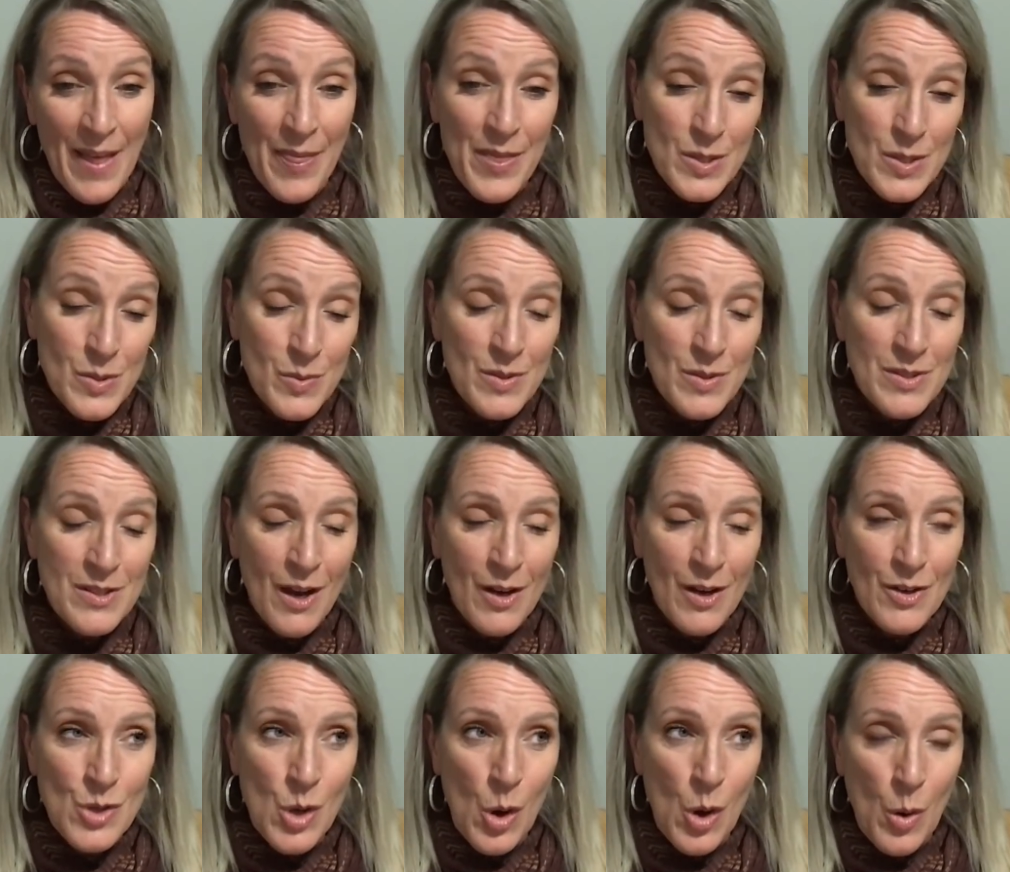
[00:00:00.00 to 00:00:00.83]
And this was
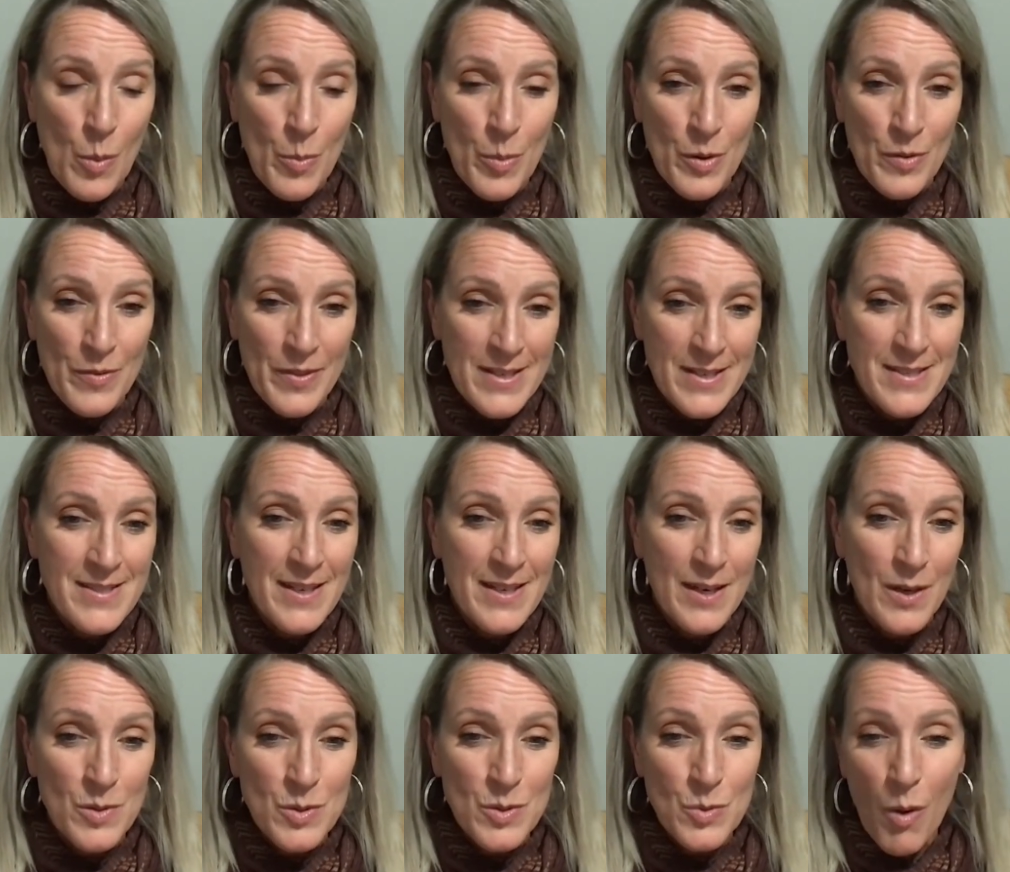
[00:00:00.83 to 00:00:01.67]
October. They
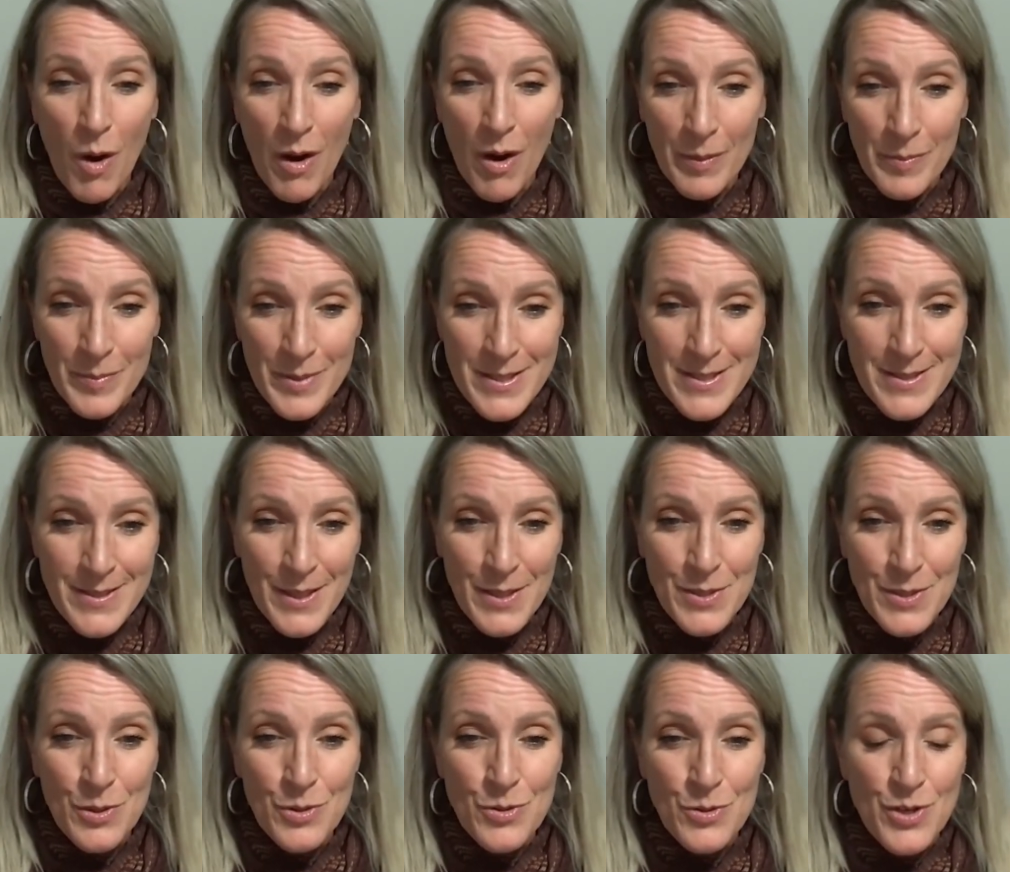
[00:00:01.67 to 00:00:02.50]
said I was welcome to
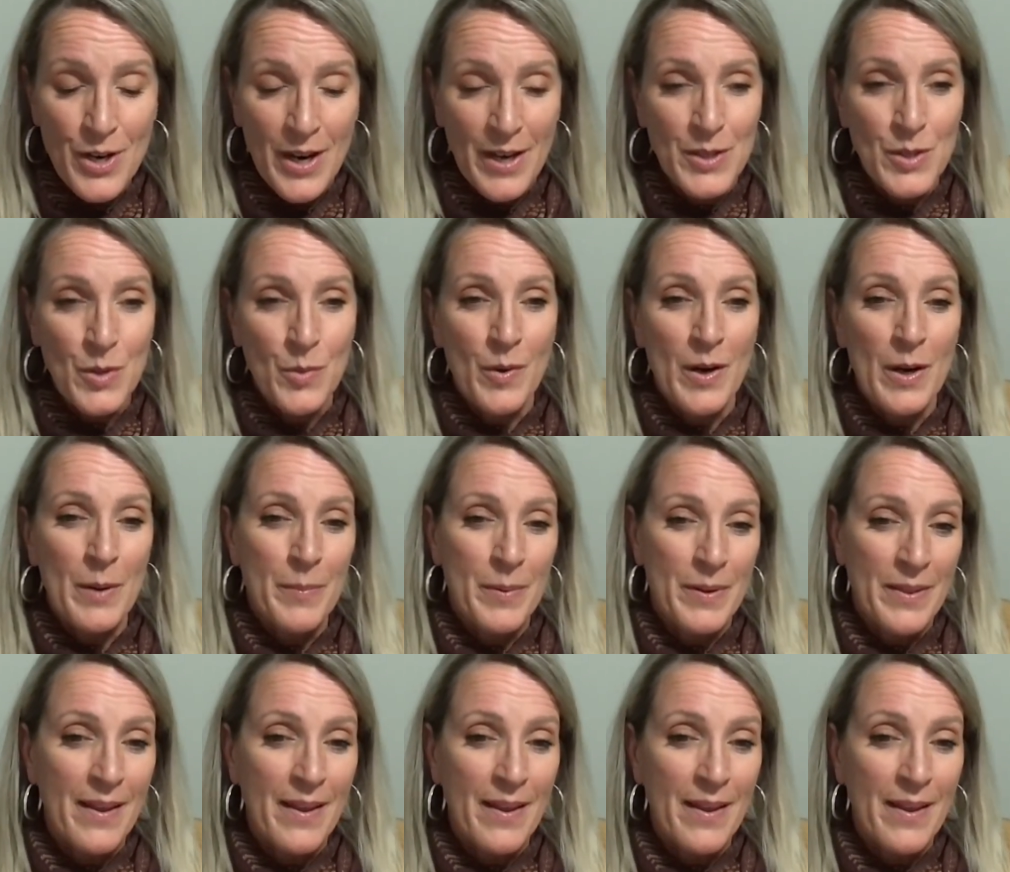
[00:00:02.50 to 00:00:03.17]
stay till January,